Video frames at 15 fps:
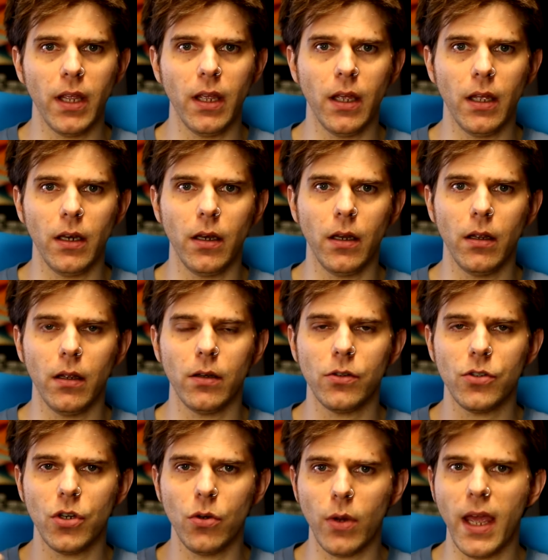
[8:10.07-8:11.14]
in
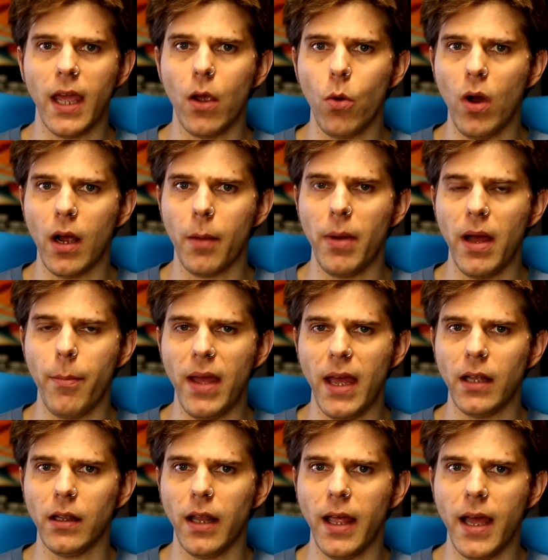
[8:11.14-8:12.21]
to Cakewalk by
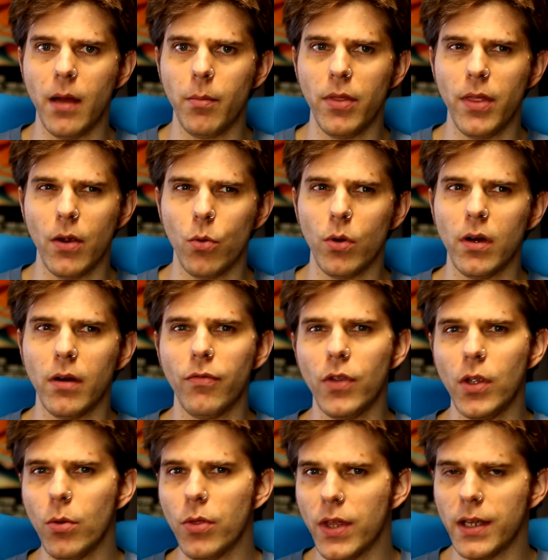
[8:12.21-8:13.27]
BandLab. There were a
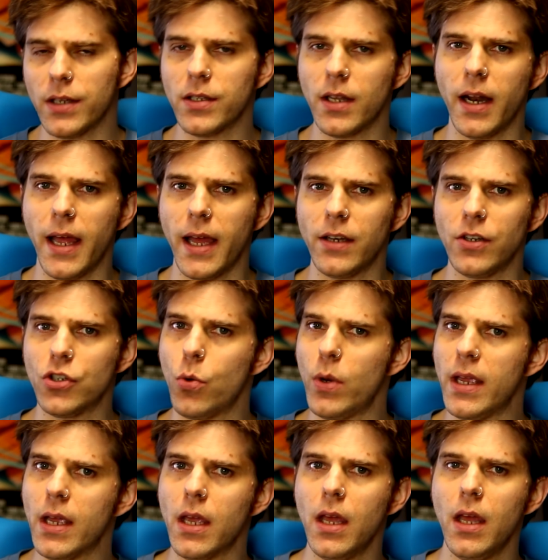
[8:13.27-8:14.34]
few things that I had to
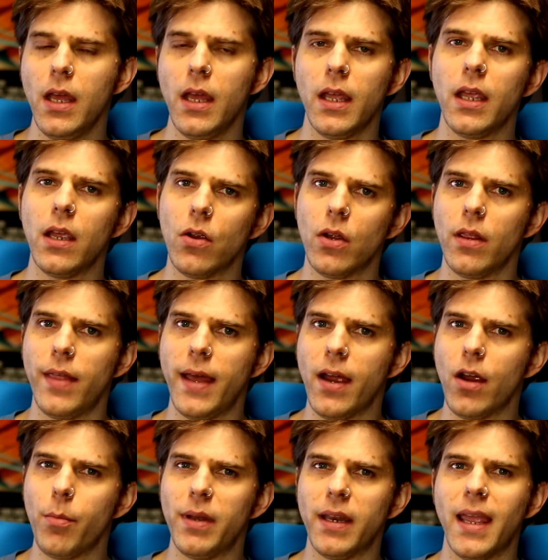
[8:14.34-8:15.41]
tweak here and
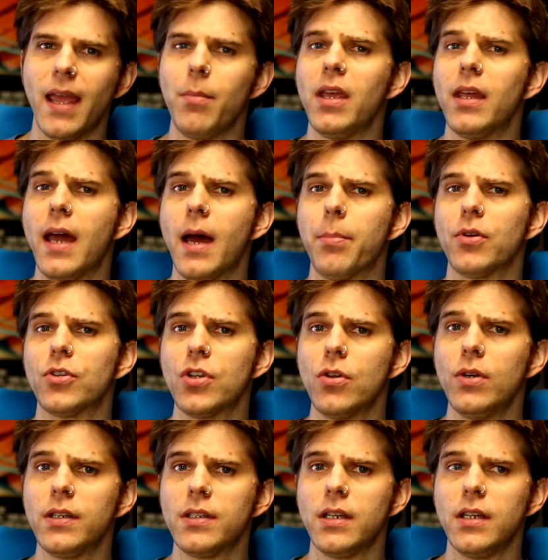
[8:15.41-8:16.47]
there, but it gave me an
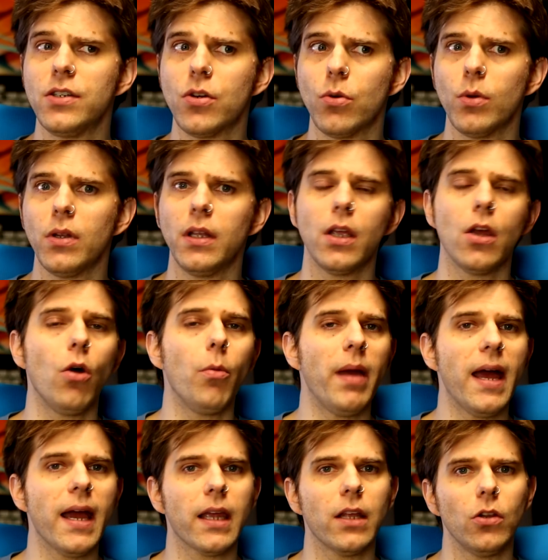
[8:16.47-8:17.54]
opportunity to really go
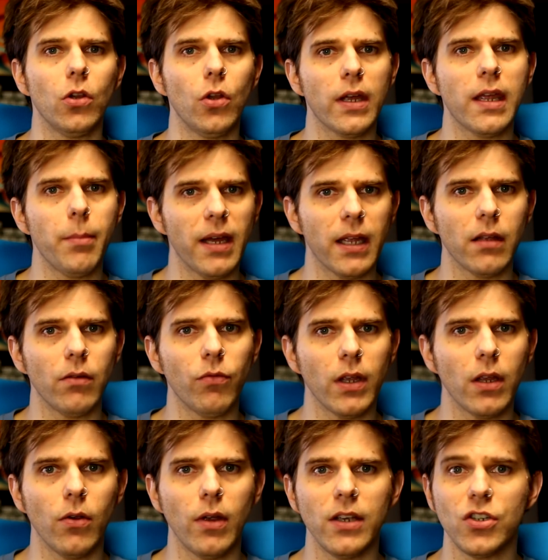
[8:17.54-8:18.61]
back and look at my
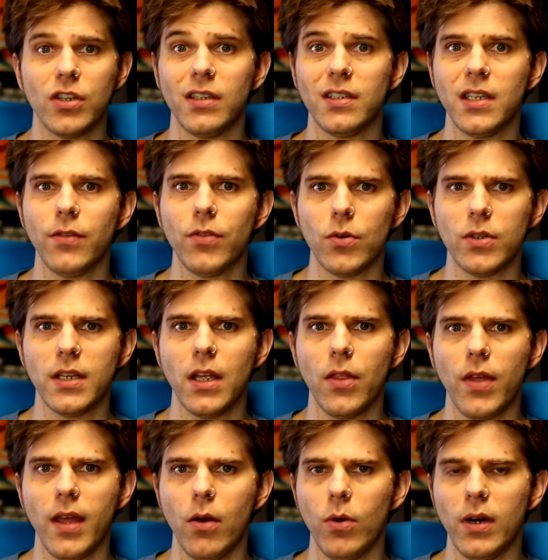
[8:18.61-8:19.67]
configuration and see if there's
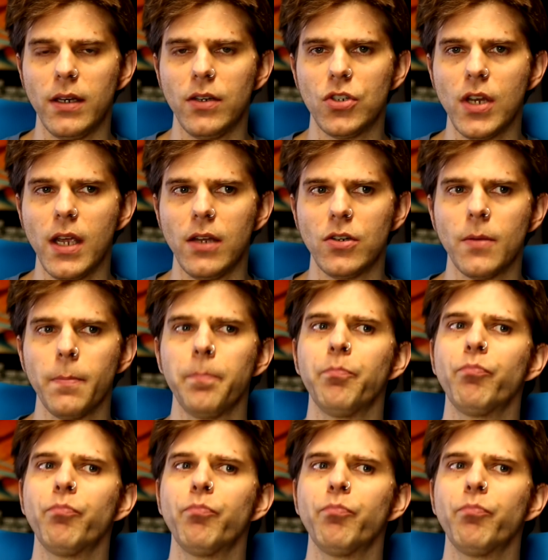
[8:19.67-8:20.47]
anything I wanted to change.